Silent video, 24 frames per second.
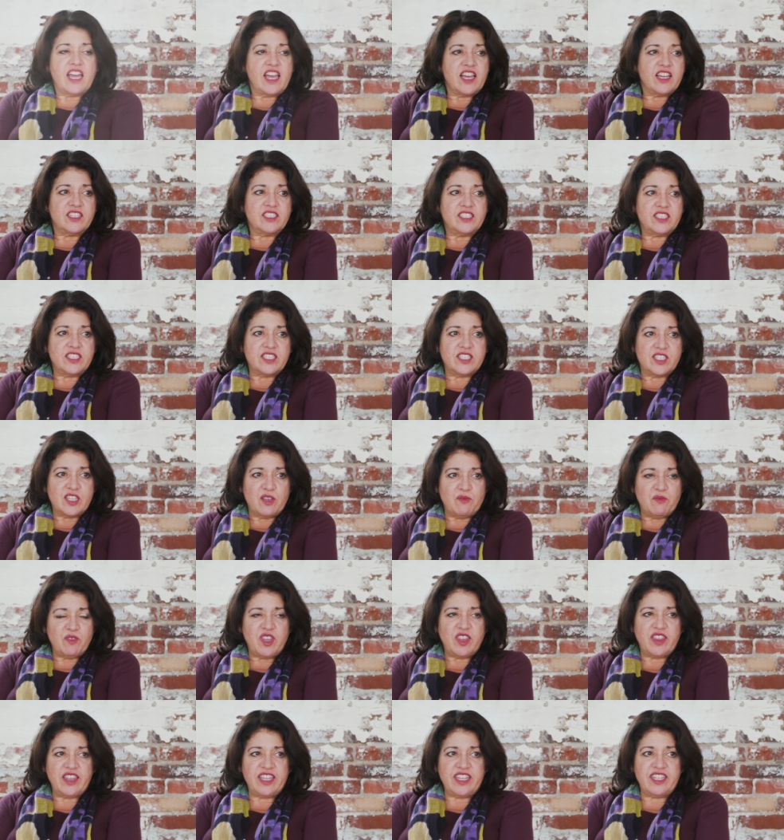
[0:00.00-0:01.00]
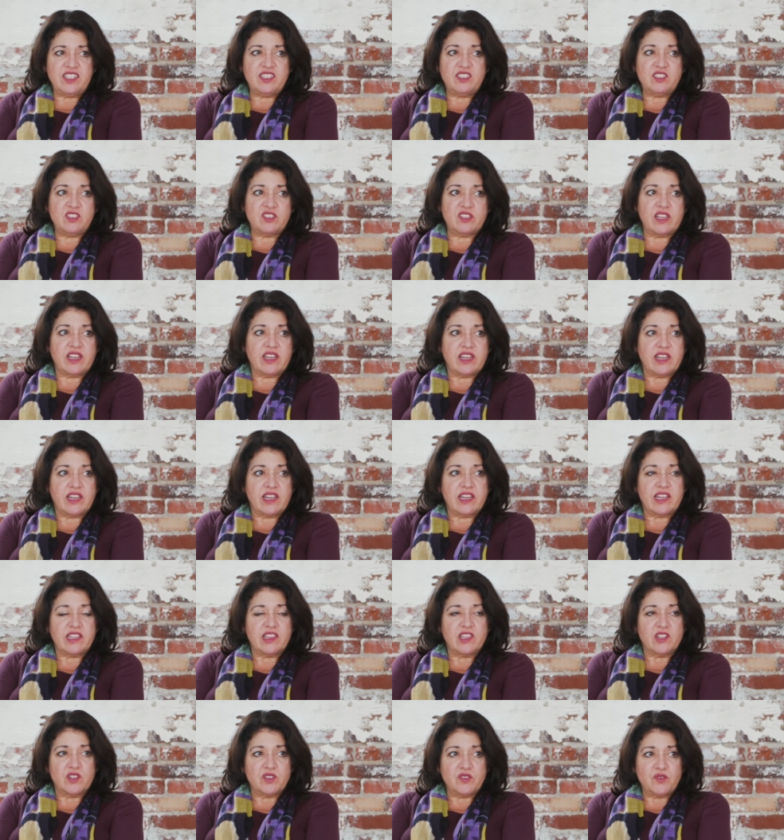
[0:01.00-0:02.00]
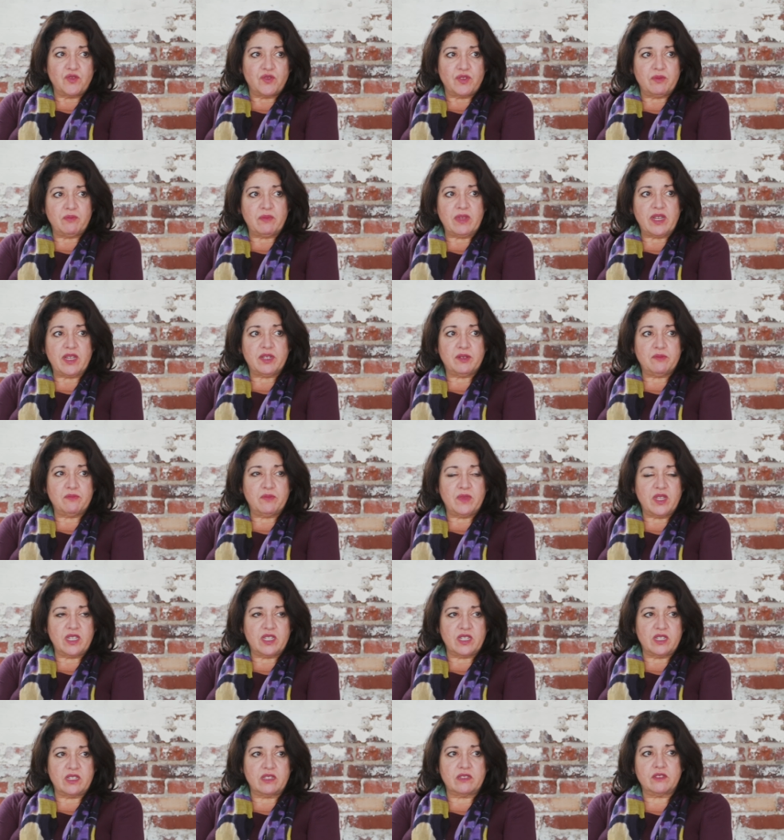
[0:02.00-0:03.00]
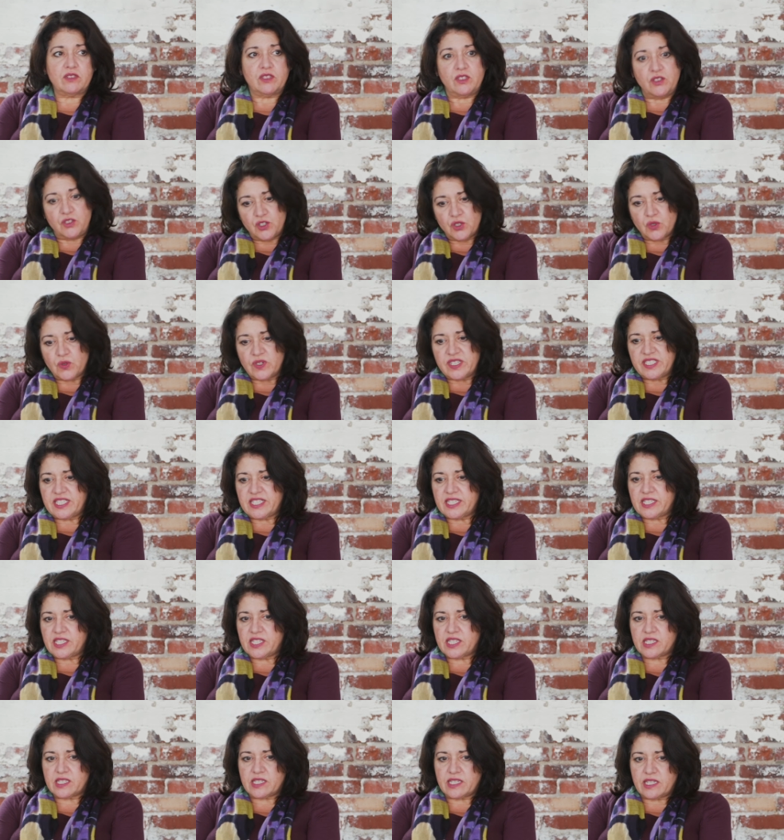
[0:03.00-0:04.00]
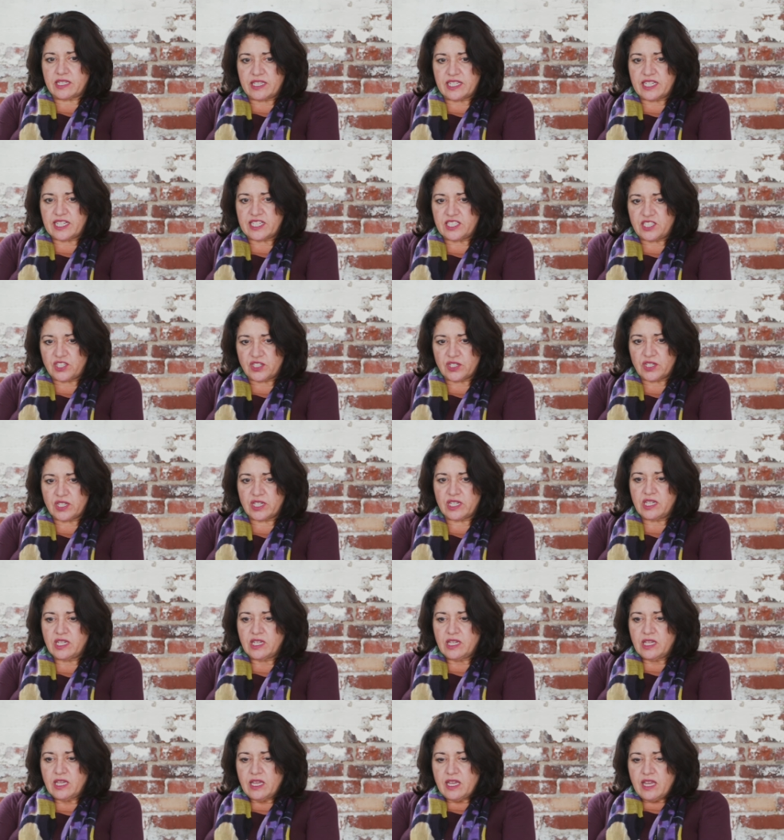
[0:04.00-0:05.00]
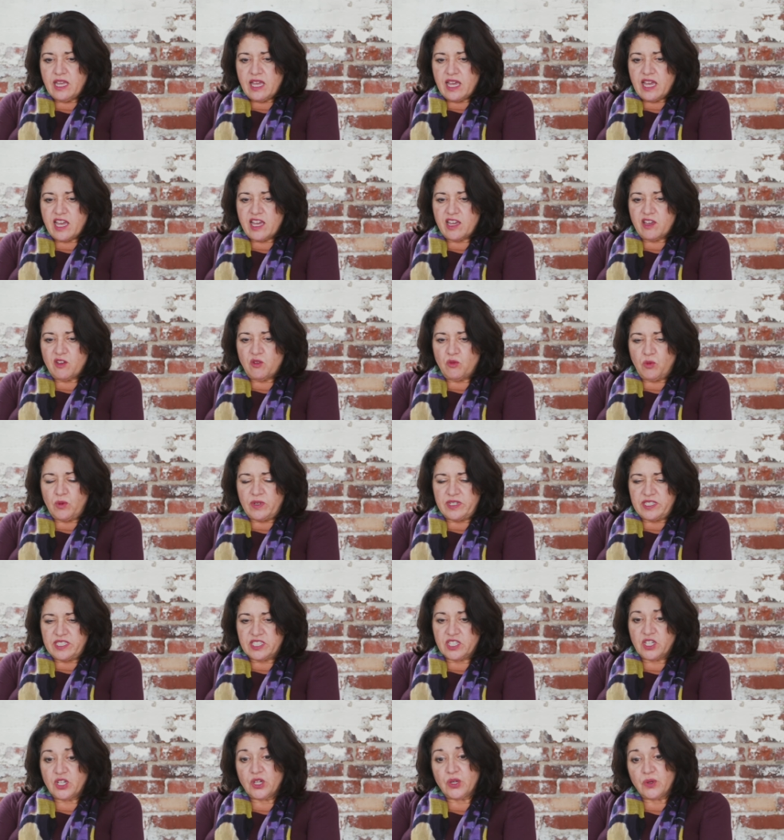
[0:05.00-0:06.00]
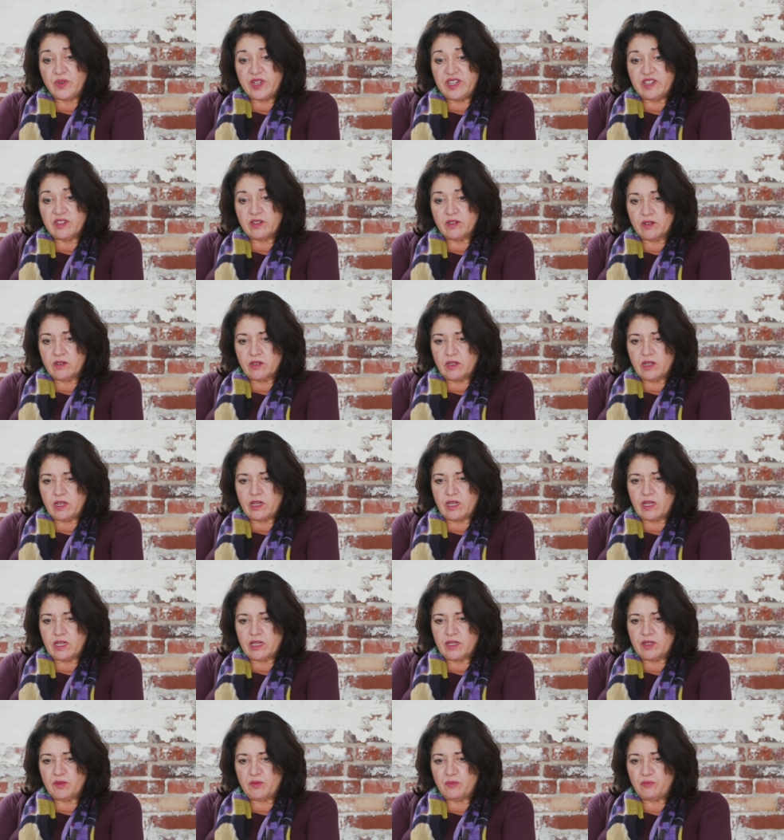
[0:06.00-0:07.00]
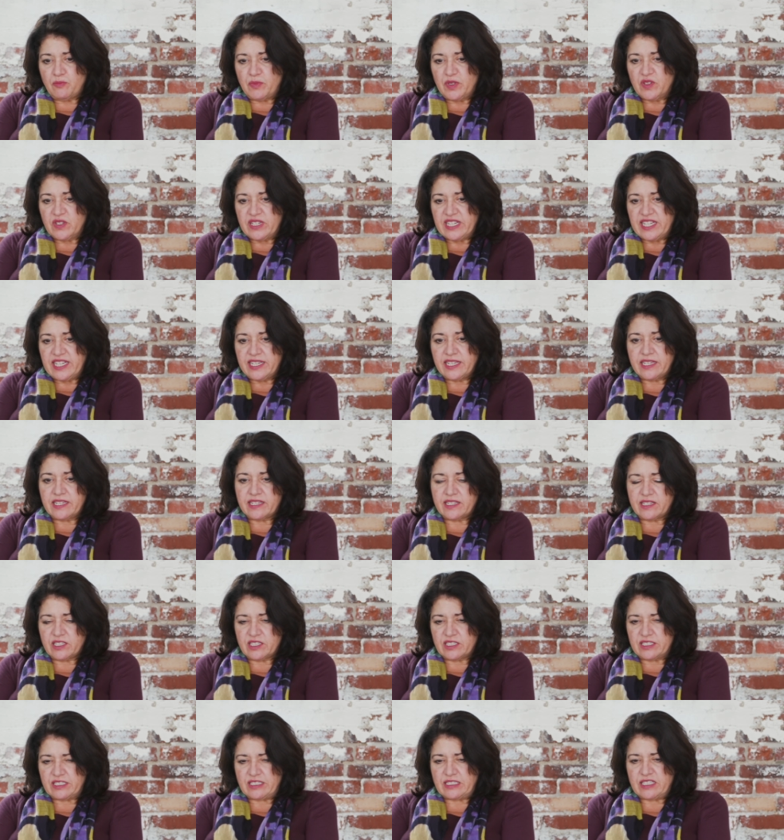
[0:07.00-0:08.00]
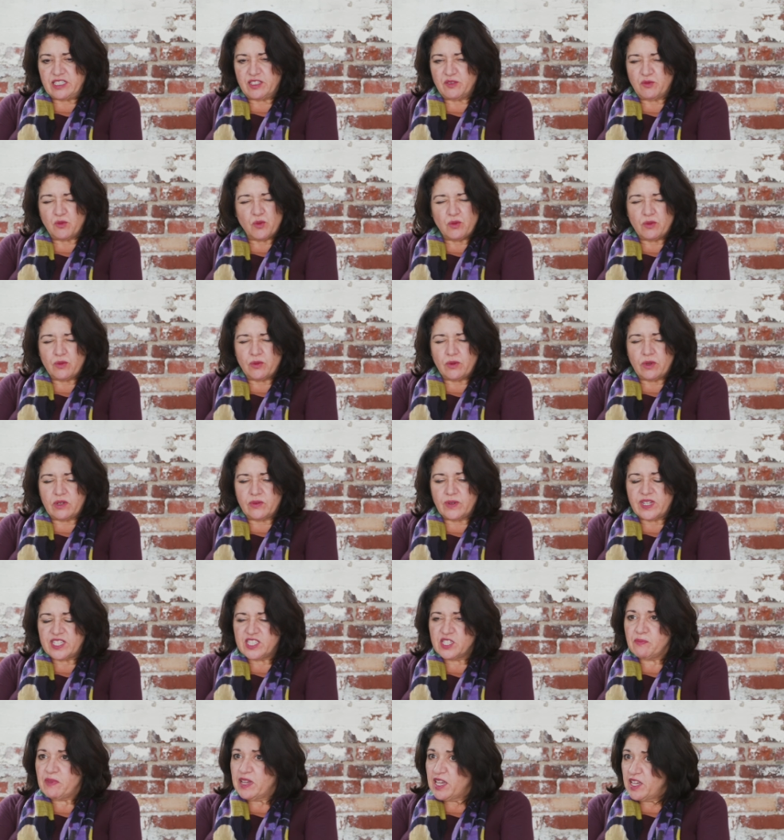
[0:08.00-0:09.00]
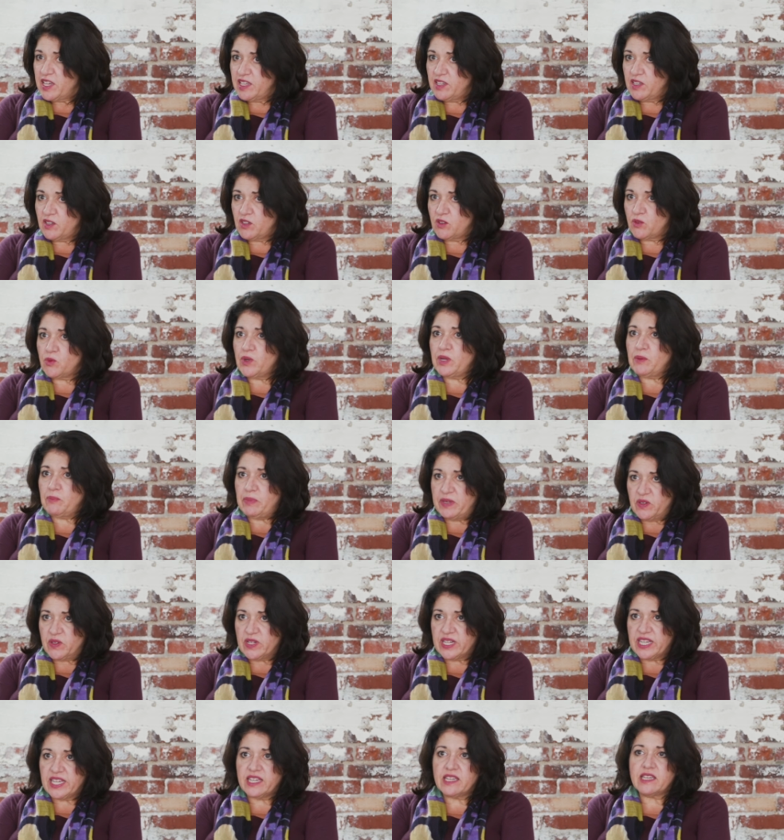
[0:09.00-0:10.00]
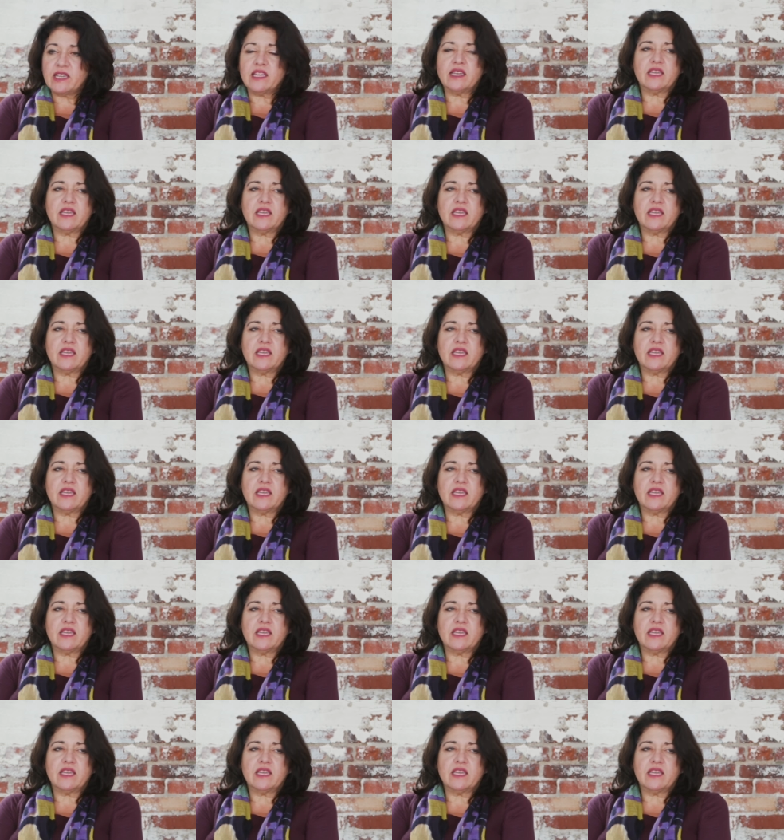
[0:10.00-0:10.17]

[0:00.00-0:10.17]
Uh, some of the things I learned from um, new choices that I took um, was career uh, building, uh, resume rebuilding,